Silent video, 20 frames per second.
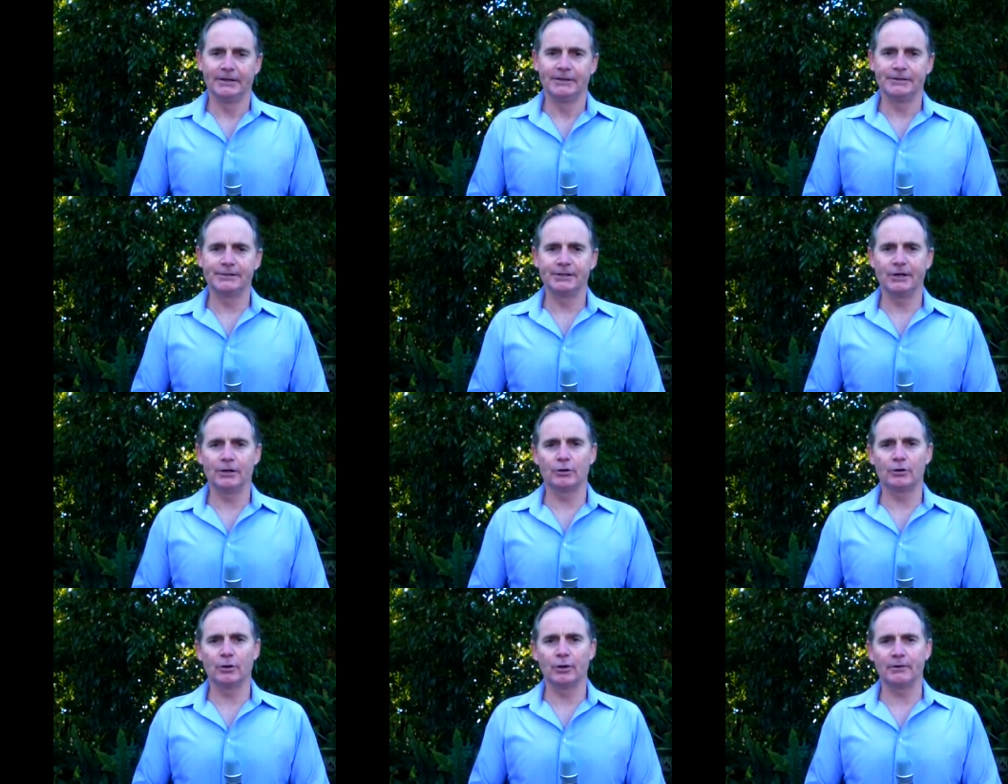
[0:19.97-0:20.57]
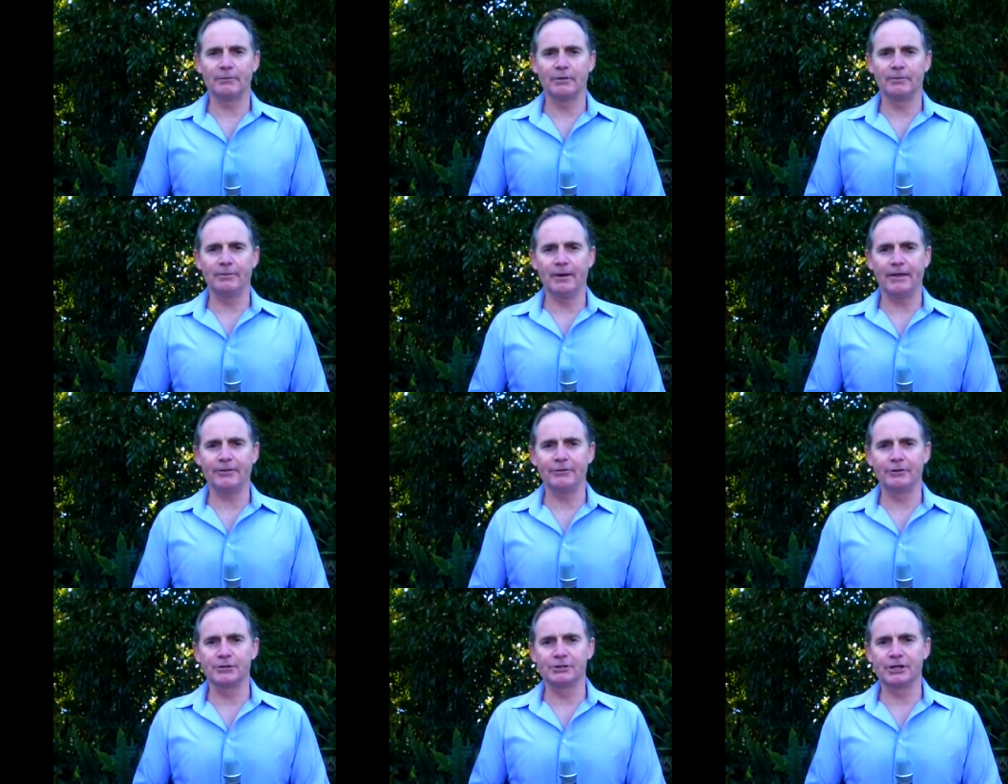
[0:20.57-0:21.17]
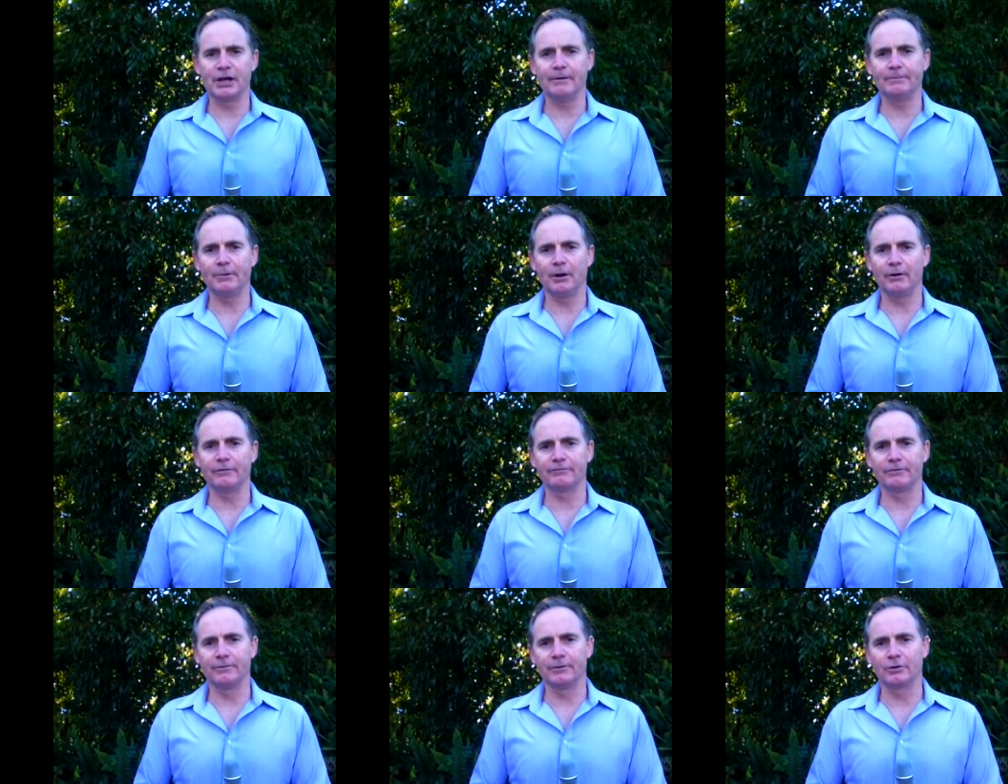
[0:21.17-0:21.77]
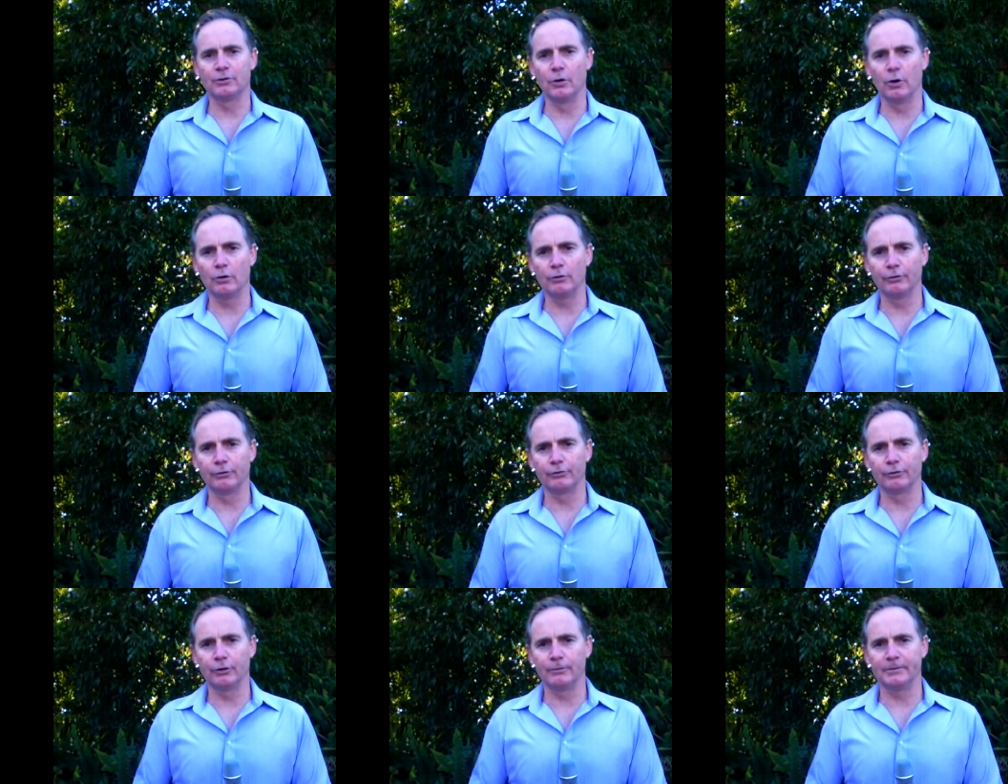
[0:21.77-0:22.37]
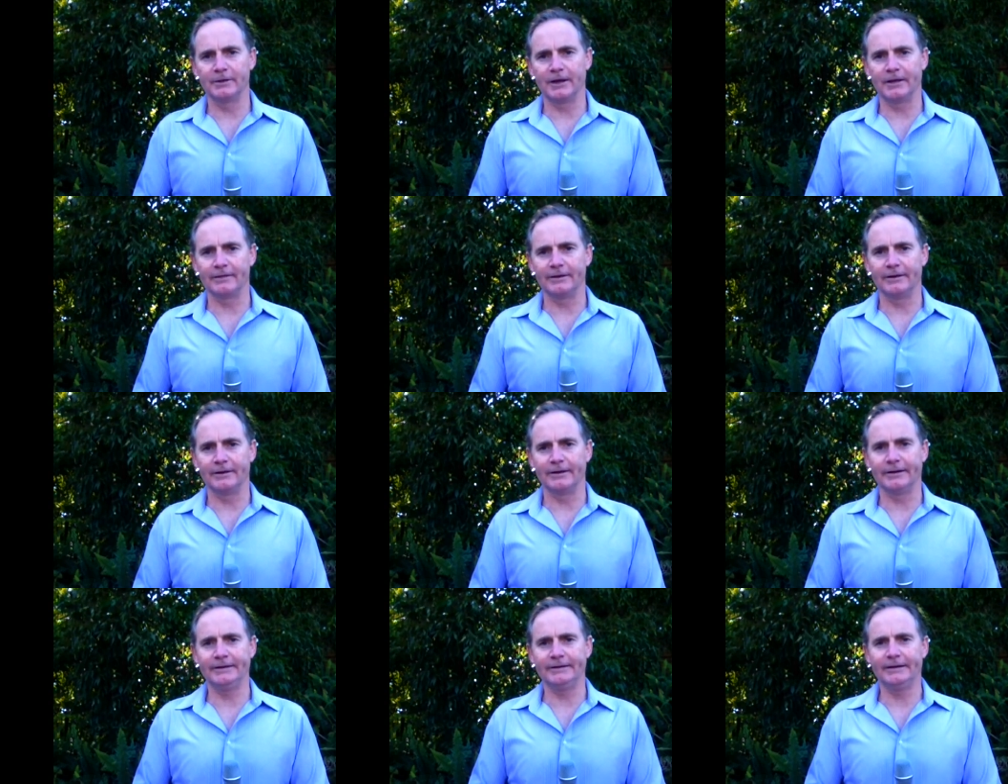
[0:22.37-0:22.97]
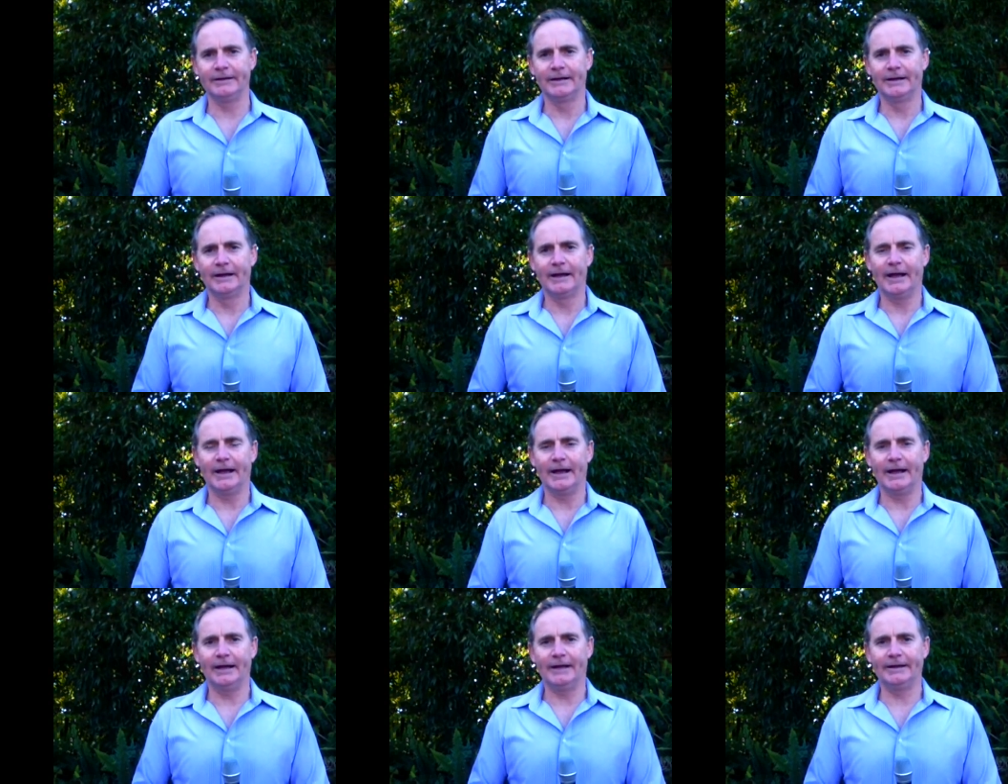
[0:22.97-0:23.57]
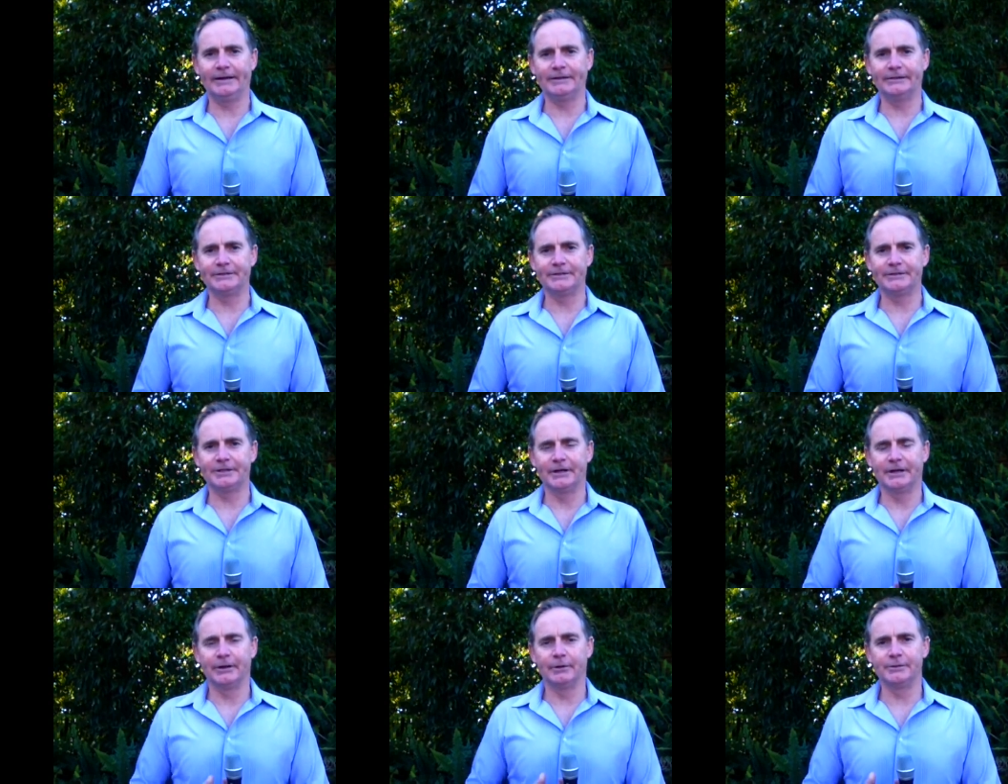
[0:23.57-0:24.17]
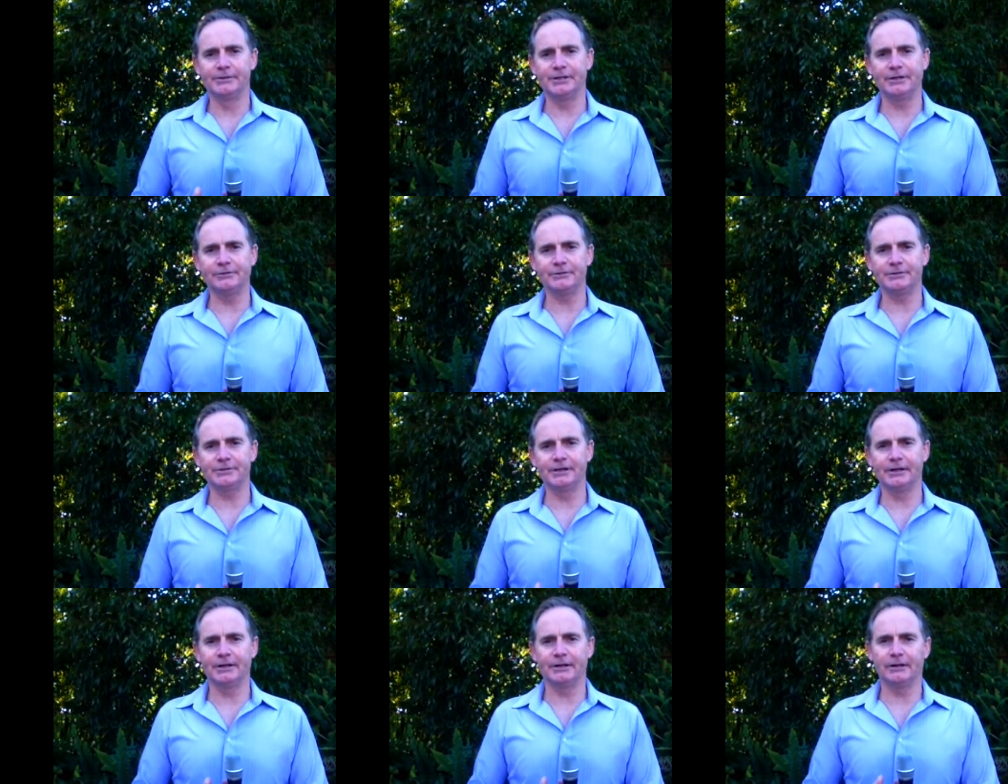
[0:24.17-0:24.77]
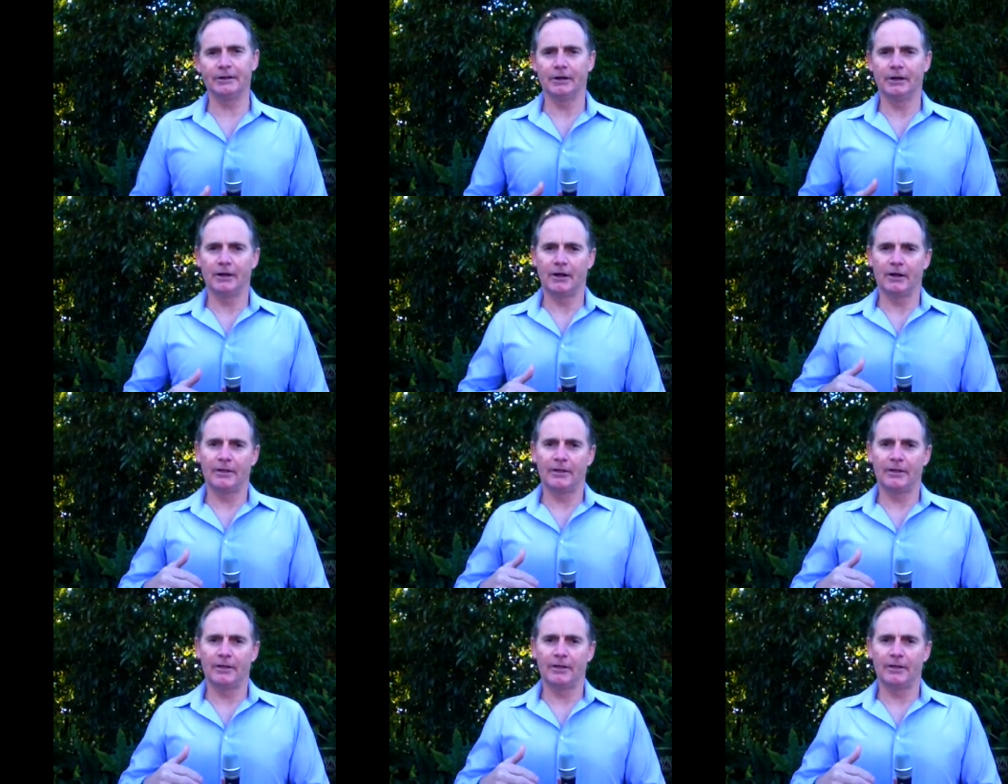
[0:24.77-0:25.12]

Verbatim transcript: You see, I caught up with Matthew Shadbolt from the Corcoran Group the other day and it was interesting.